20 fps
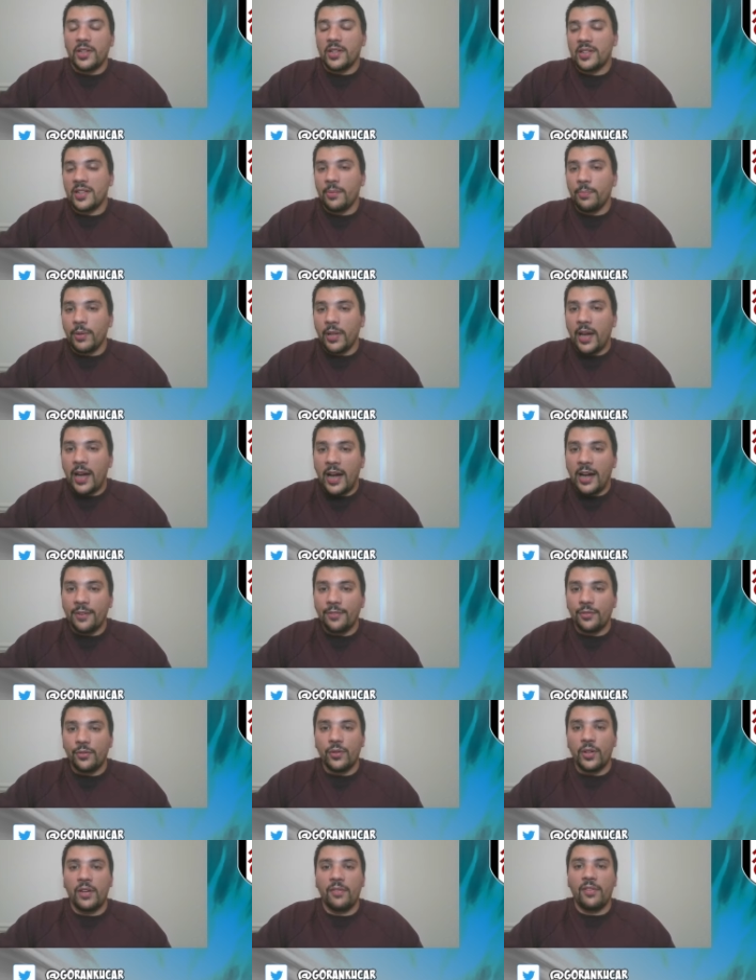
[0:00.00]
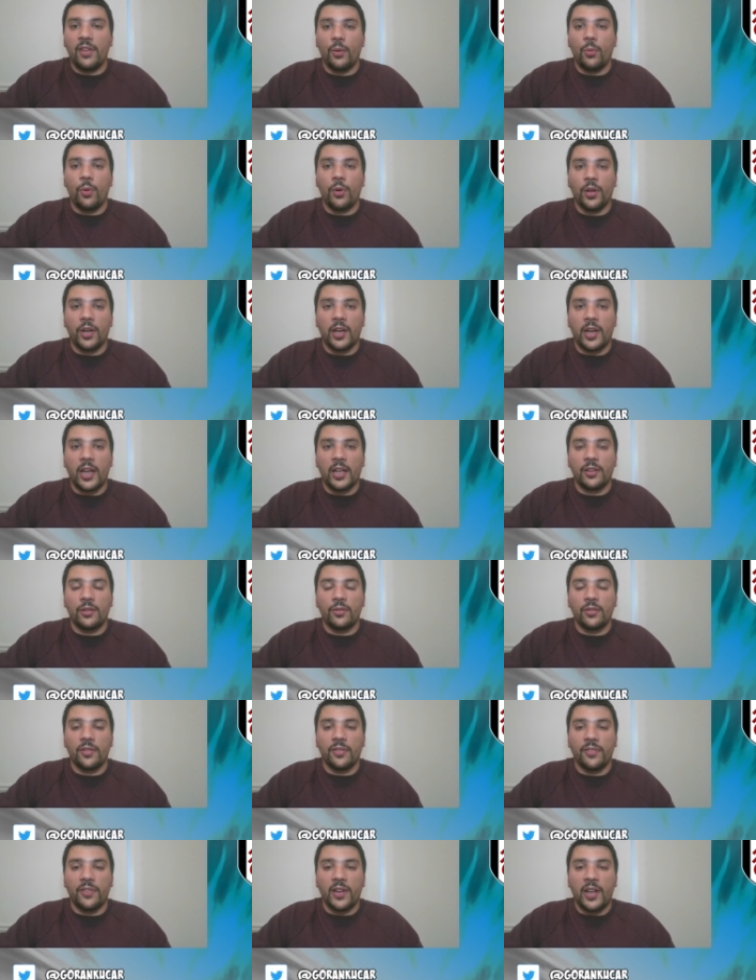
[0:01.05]
They simply have to if they want to get to
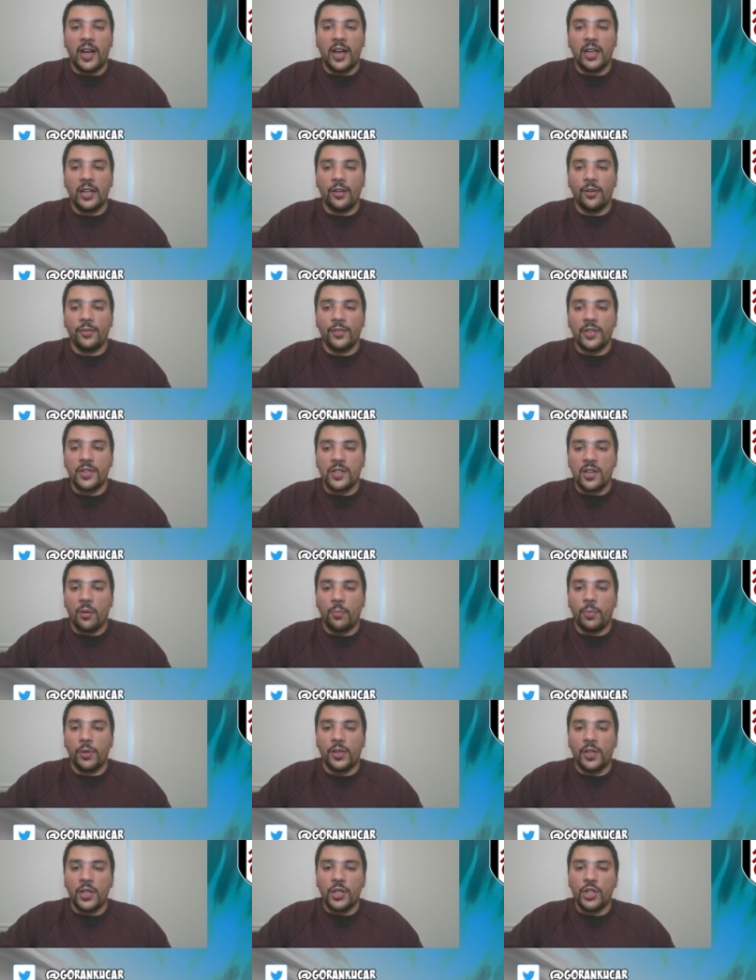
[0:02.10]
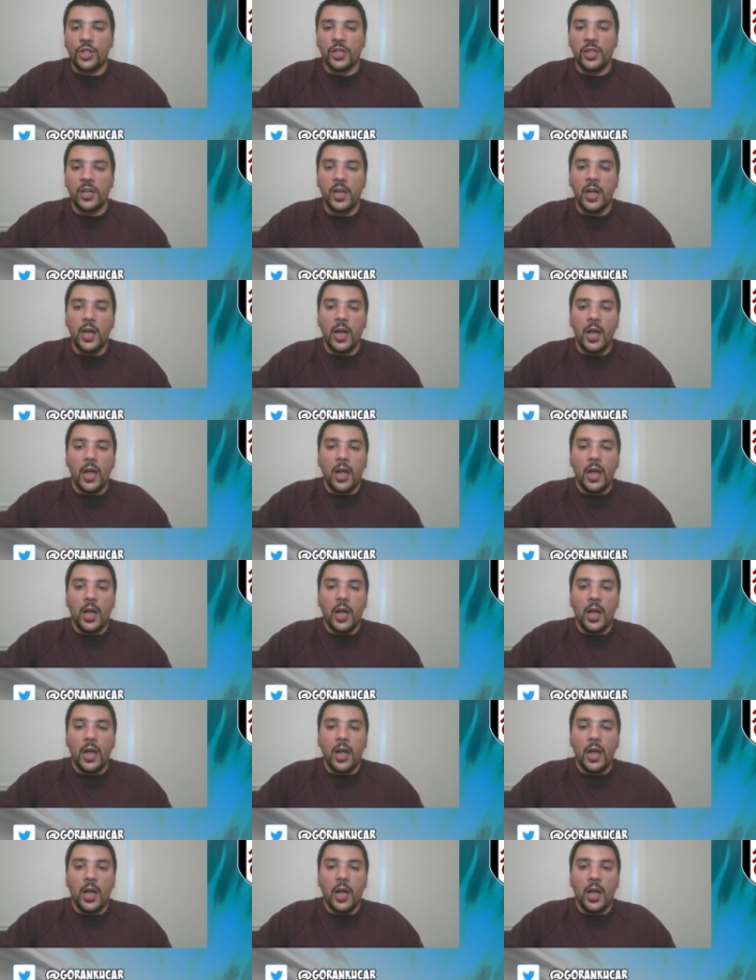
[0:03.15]
the finale of this competition.